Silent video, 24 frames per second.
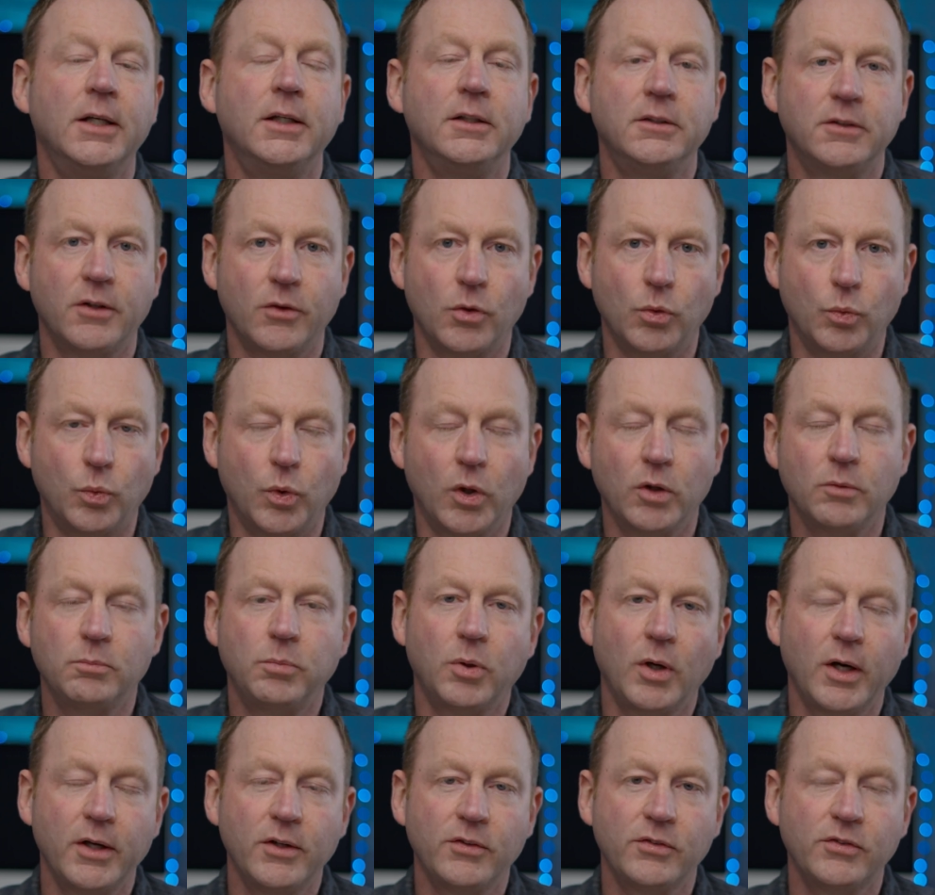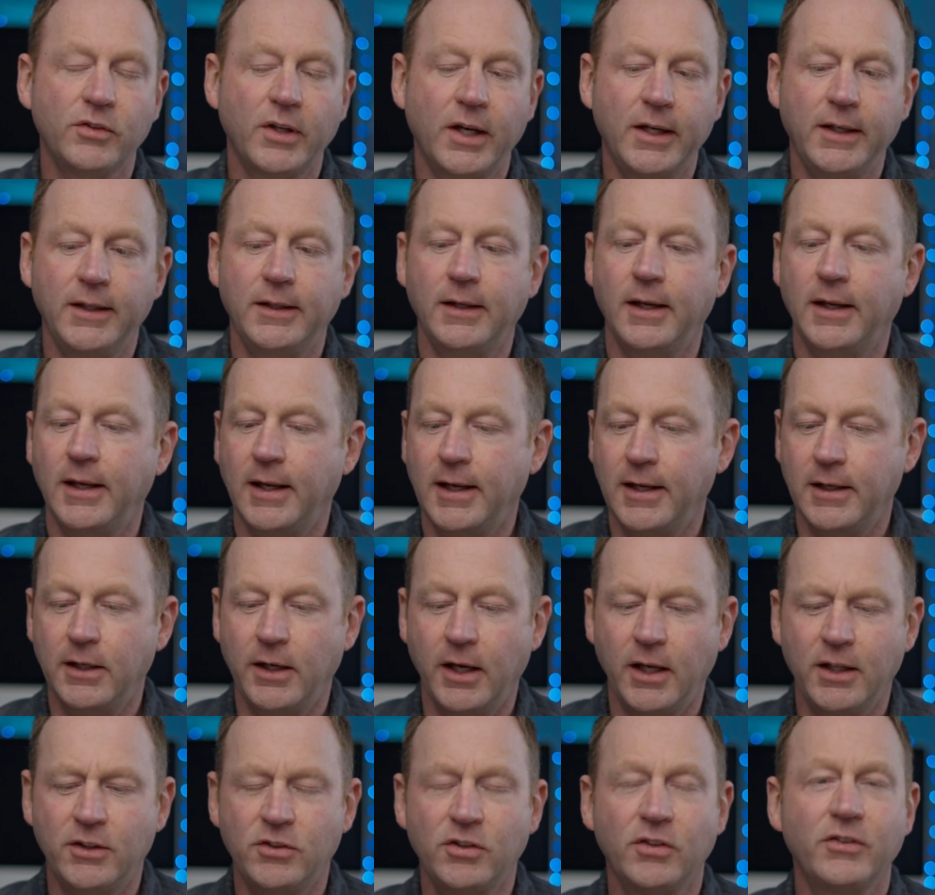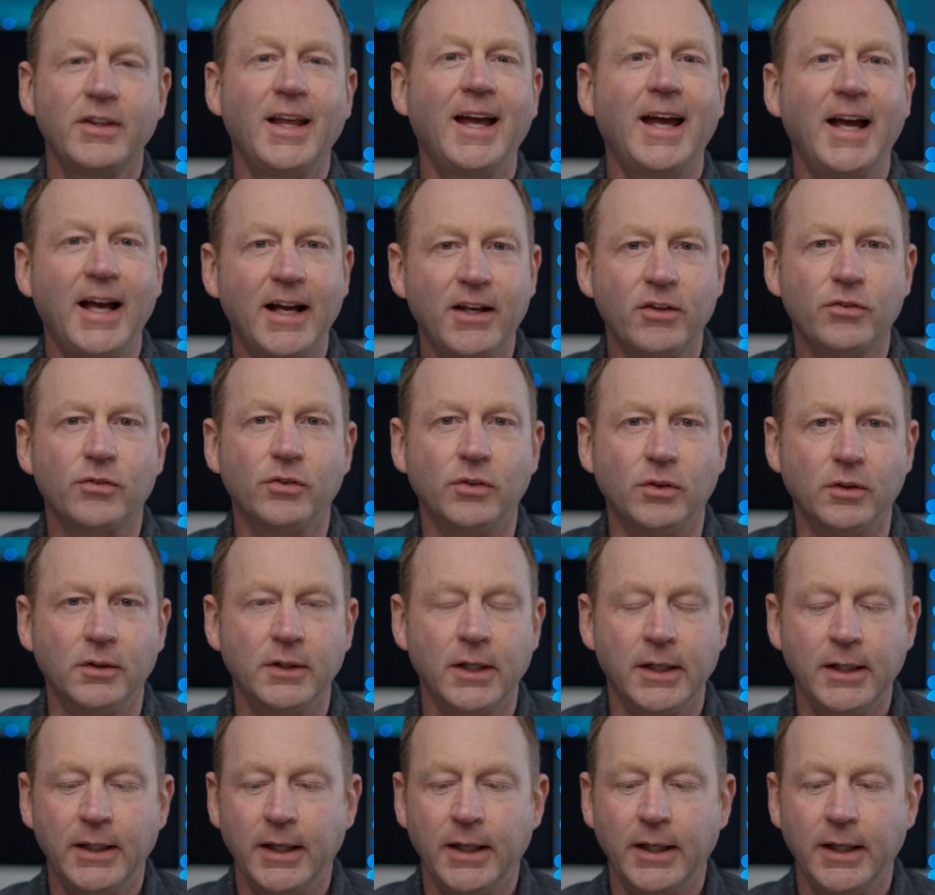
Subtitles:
to the WordPress site, and it's just a hassle.